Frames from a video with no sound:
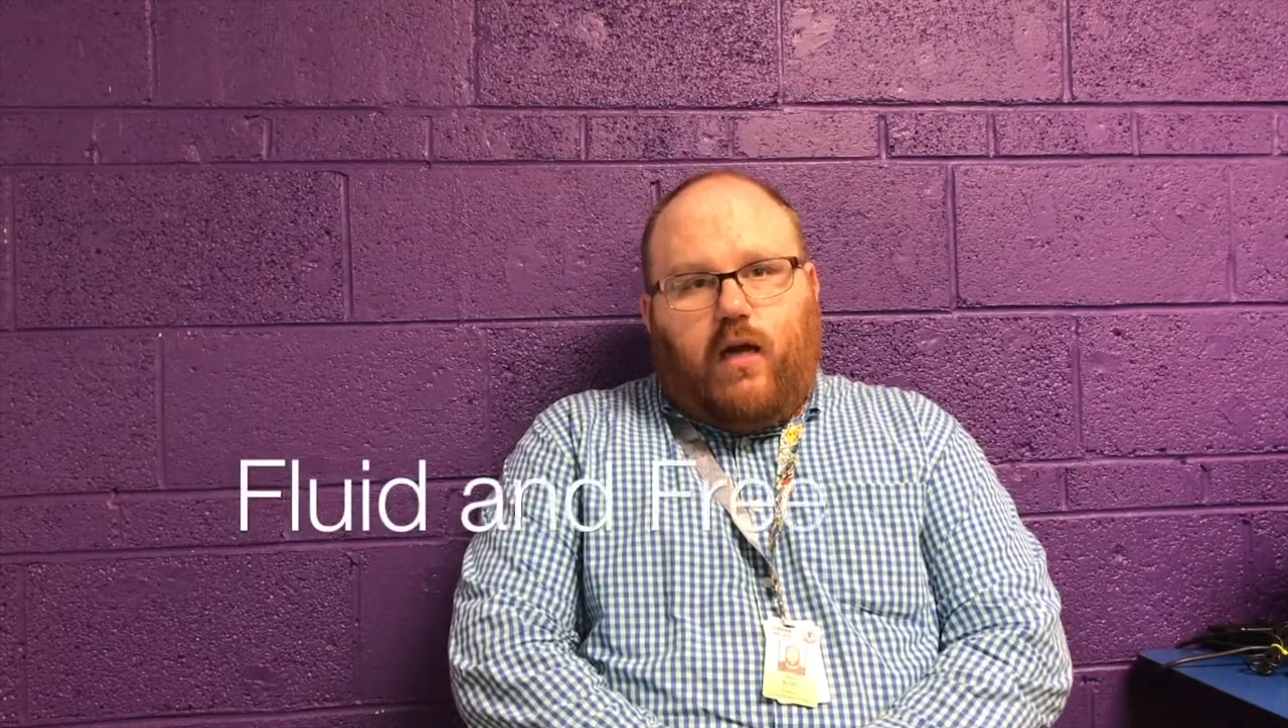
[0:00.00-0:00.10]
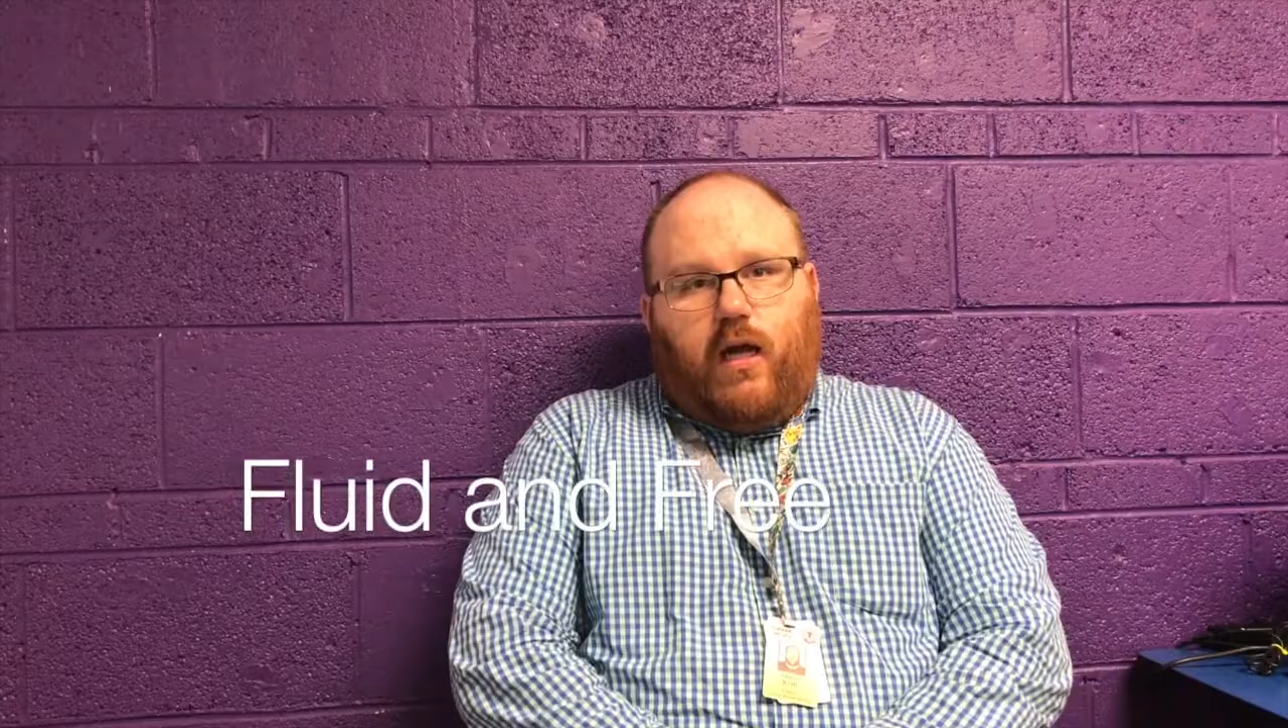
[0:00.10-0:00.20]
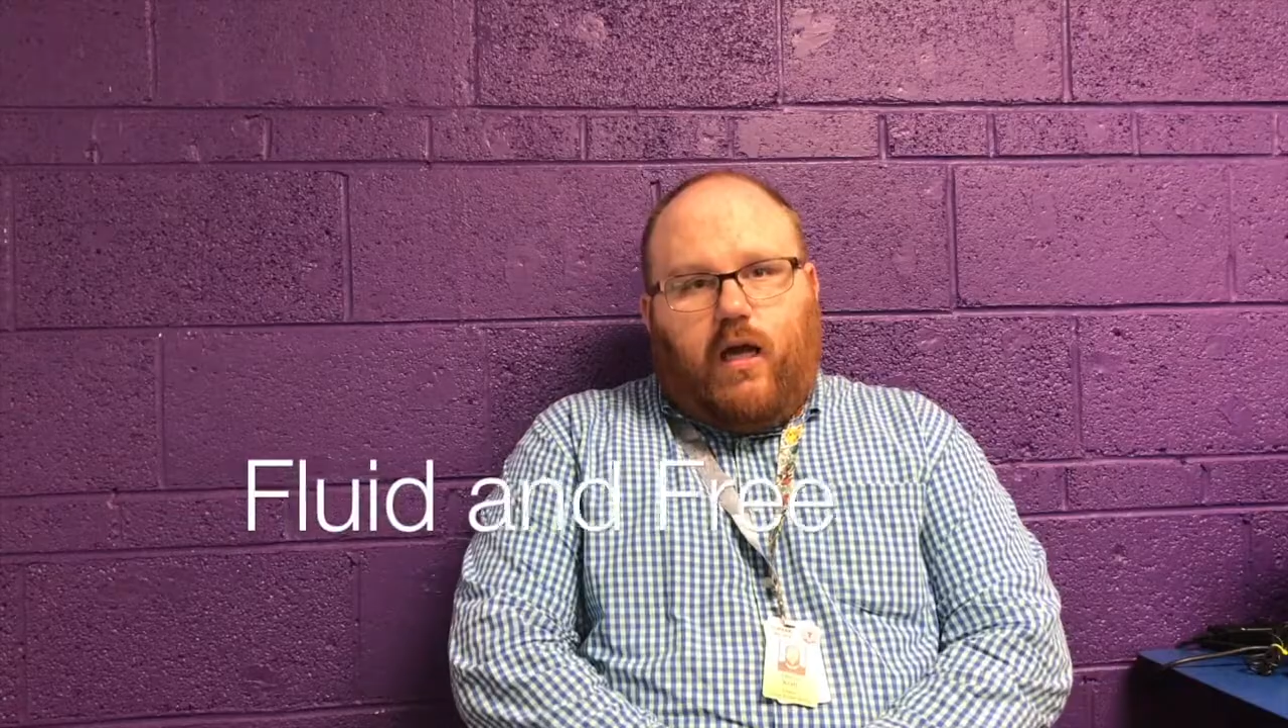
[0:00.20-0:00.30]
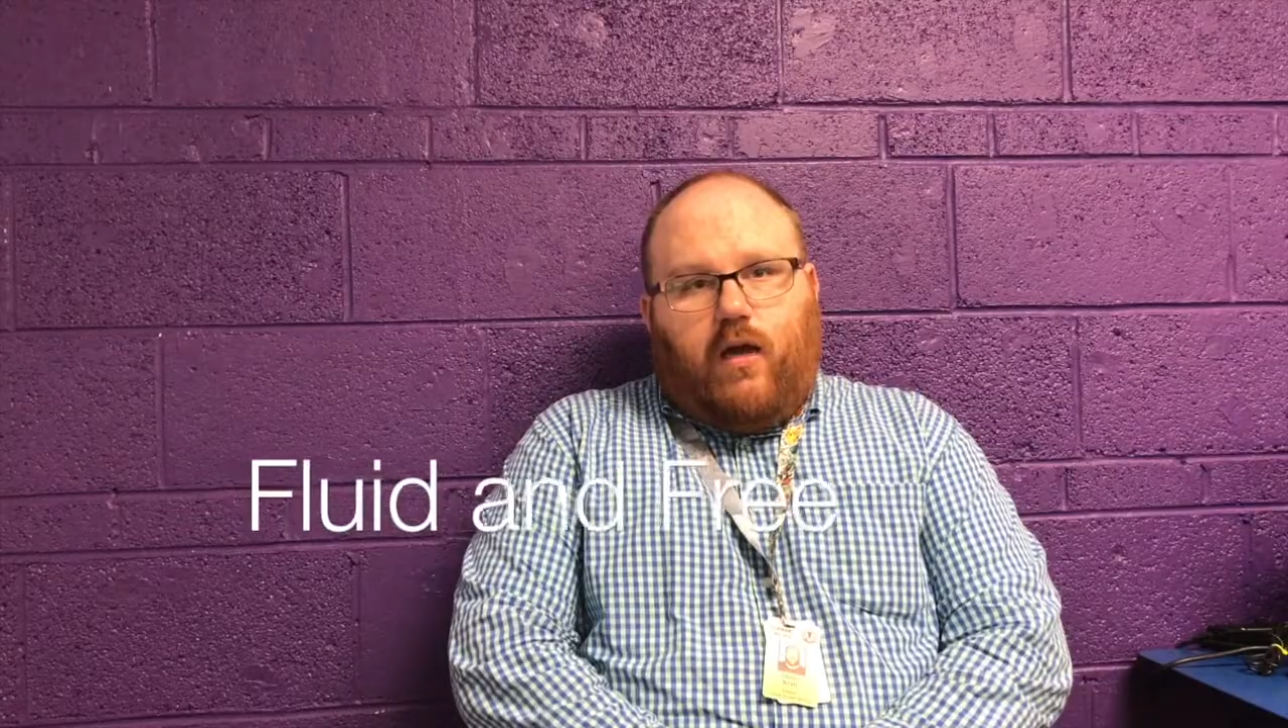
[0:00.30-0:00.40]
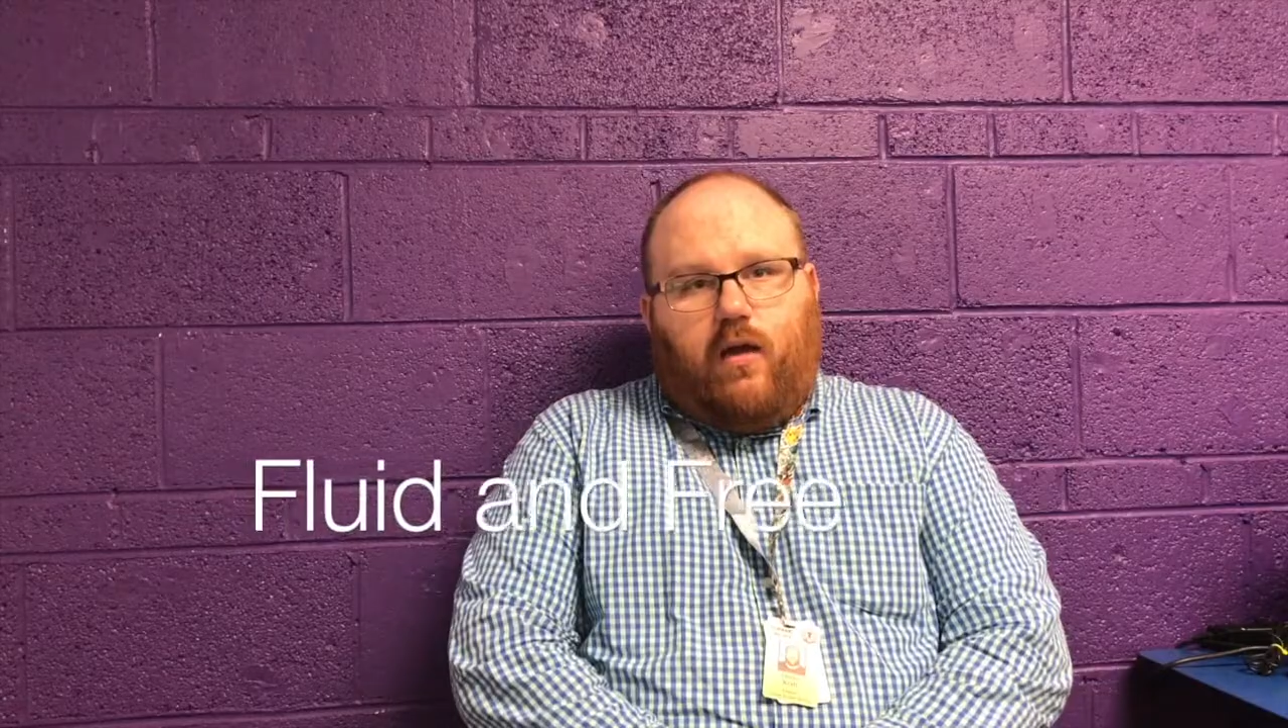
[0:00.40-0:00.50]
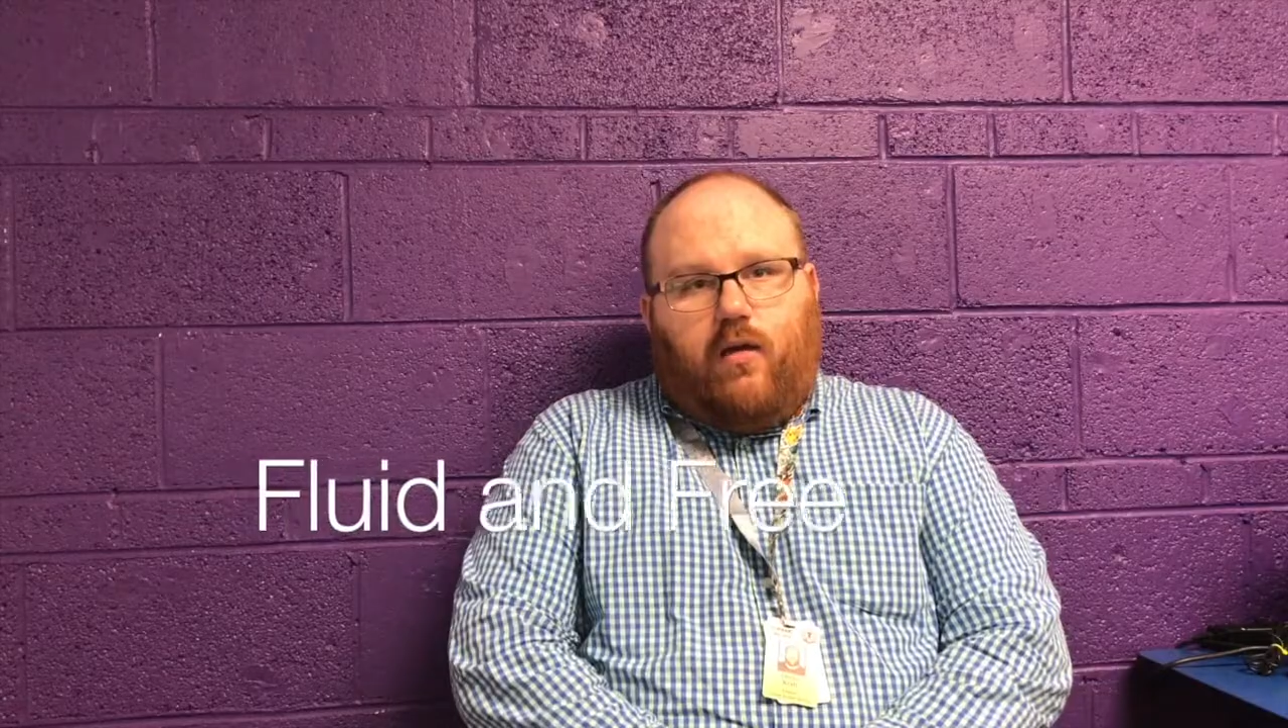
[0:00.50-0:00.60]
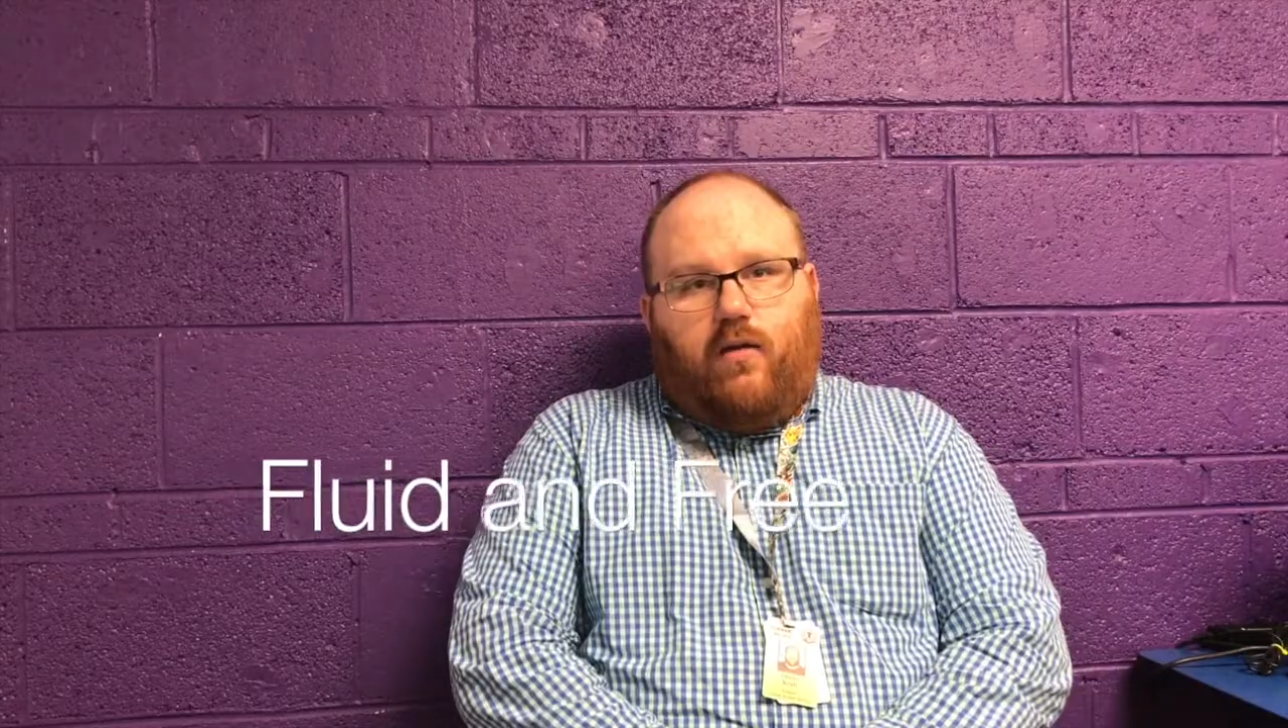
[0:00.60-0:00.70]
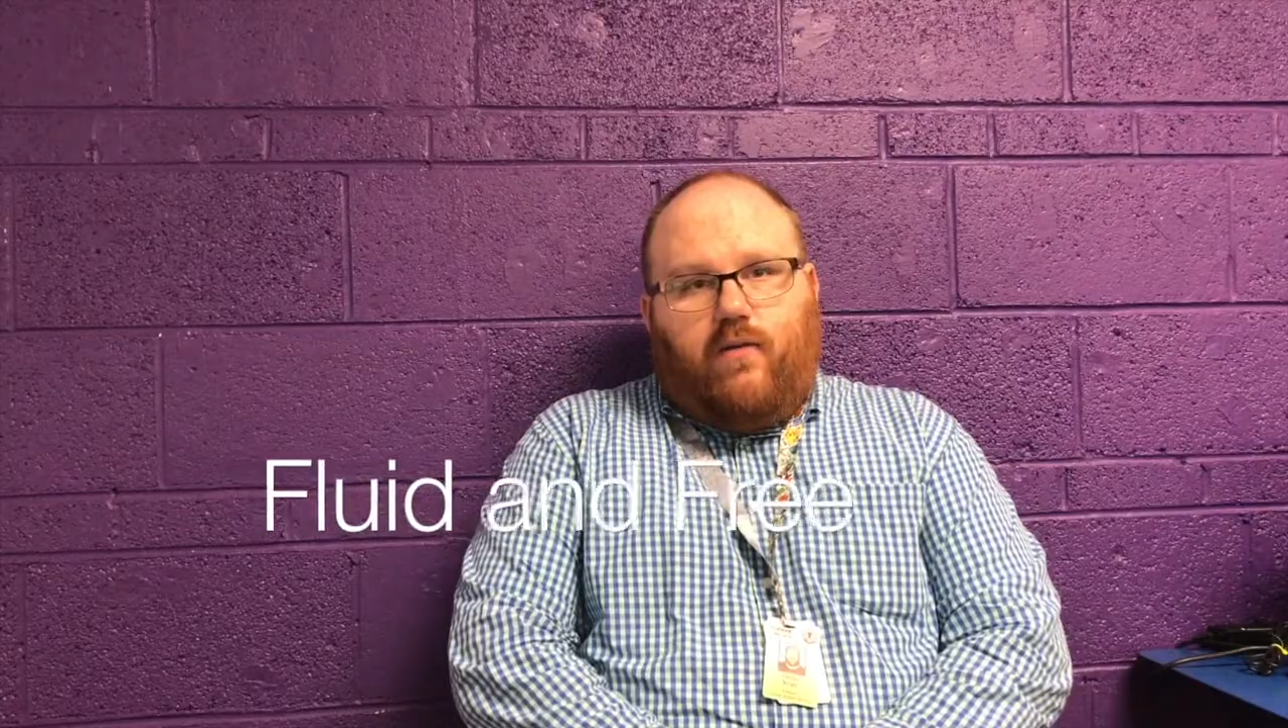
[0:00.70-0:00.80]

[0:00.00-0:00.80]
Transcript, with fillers: and